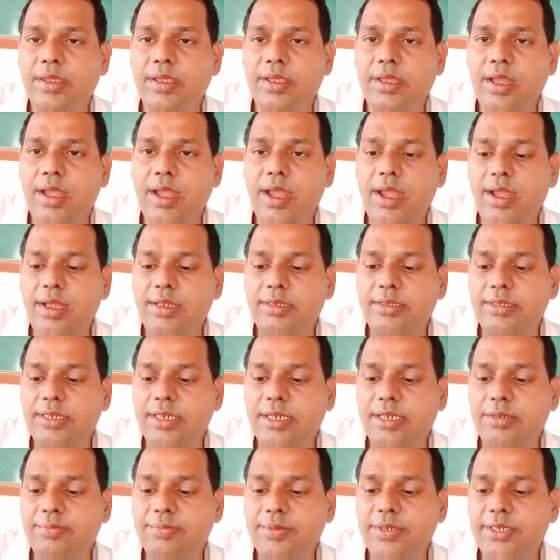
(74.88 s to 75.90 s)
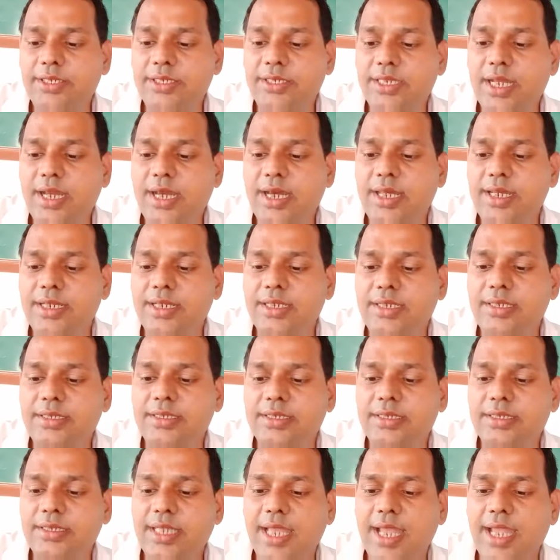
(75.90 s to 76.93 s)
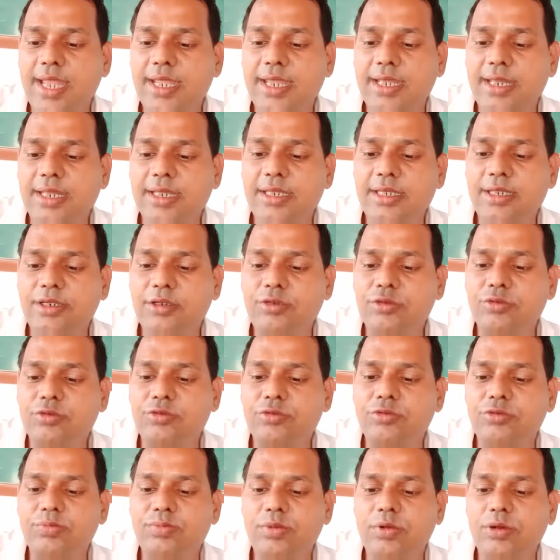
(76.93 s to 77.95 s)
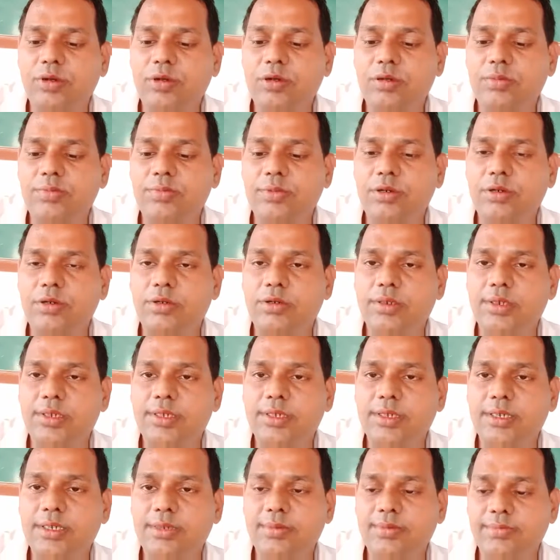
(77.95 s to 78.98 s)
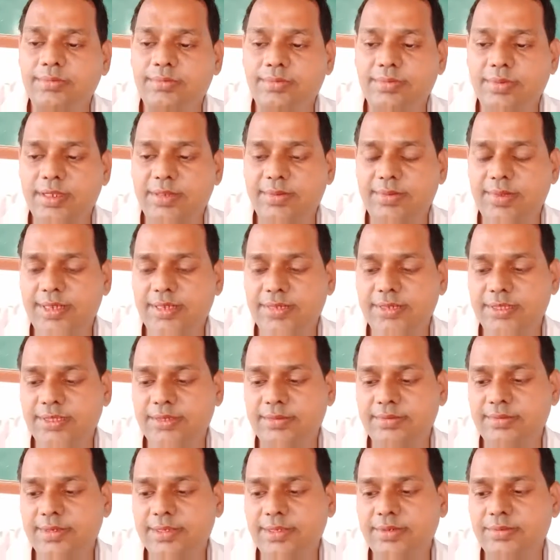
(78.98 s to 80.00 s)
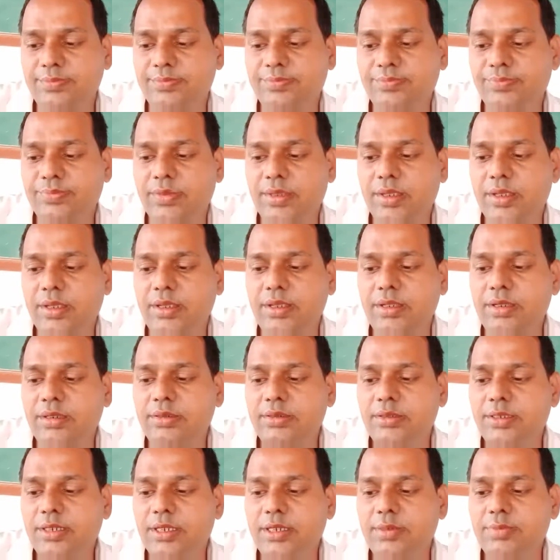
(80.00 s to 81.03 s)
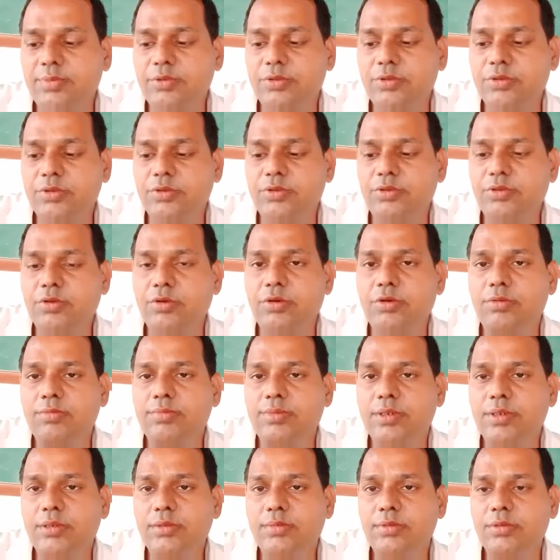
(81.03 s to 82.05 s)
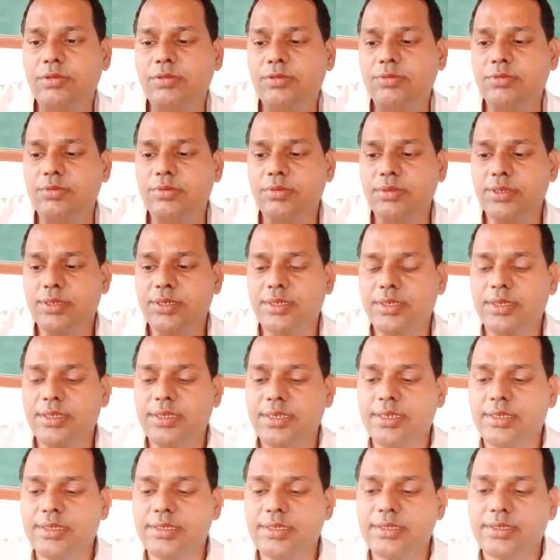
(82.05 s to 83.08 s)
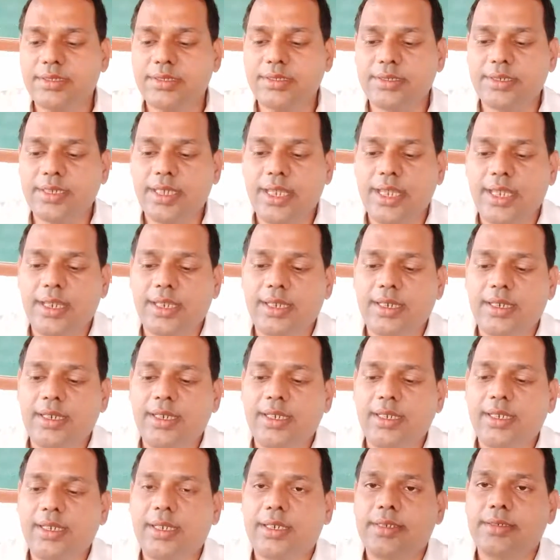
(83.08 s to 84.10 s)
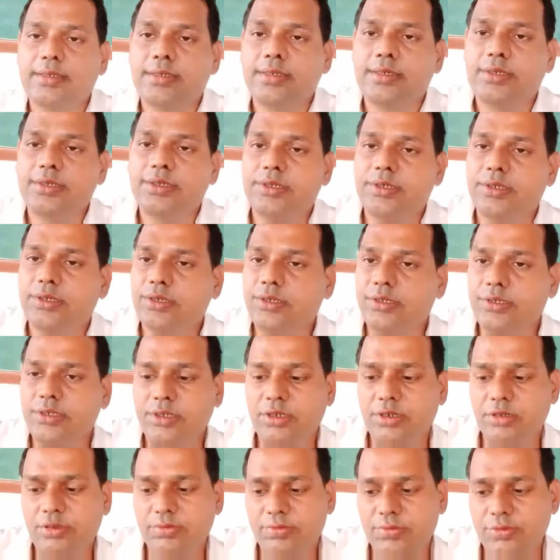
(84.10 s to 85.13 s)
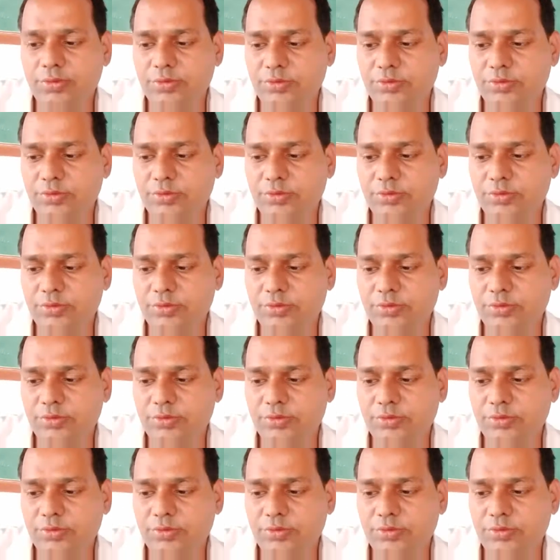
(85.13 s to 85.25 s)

and Zp star is a cyclic group of order p minus 1. Therefore, Q of W is a cyclic extensions of Q.